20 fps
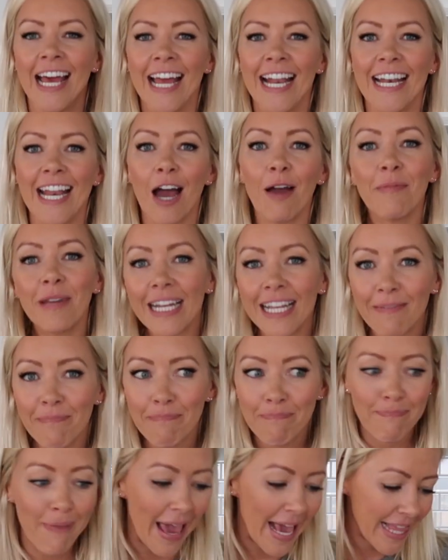Now I'm gonna
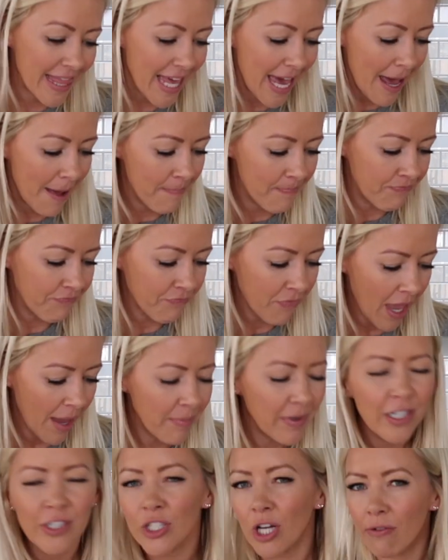bake them, I'm
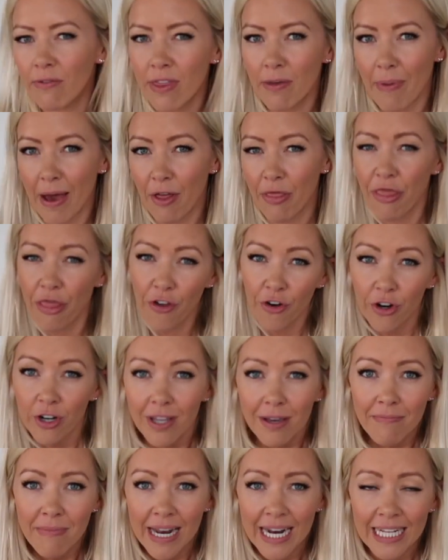gonna start with about
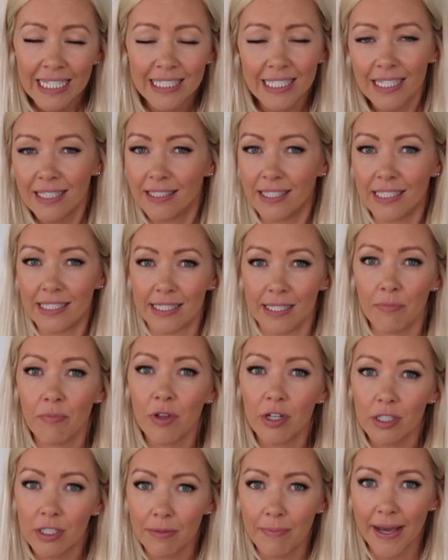30 minutes because it's
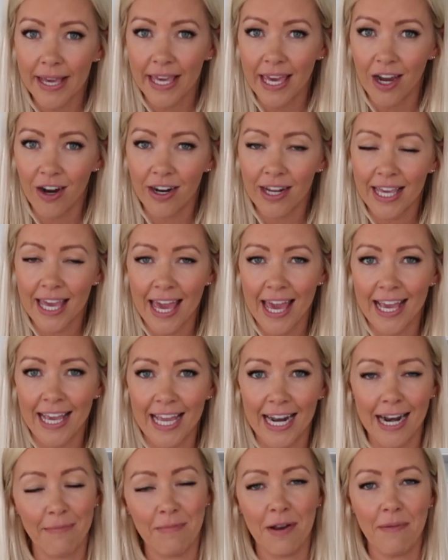similar to my carrot cake,
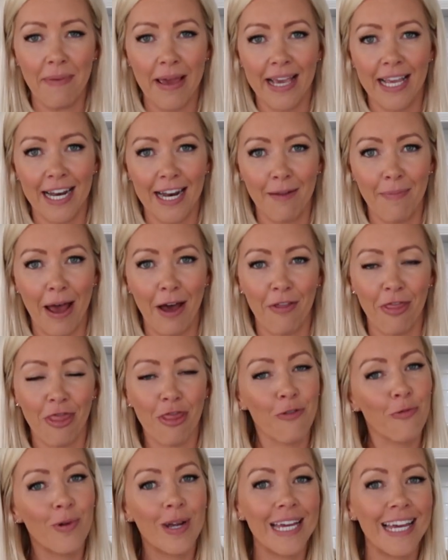and I'm gonna bake it at about
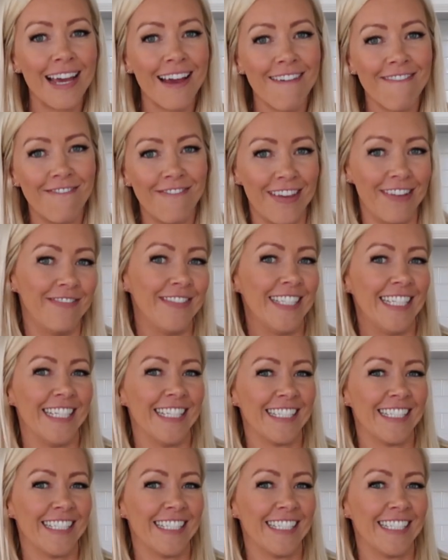350.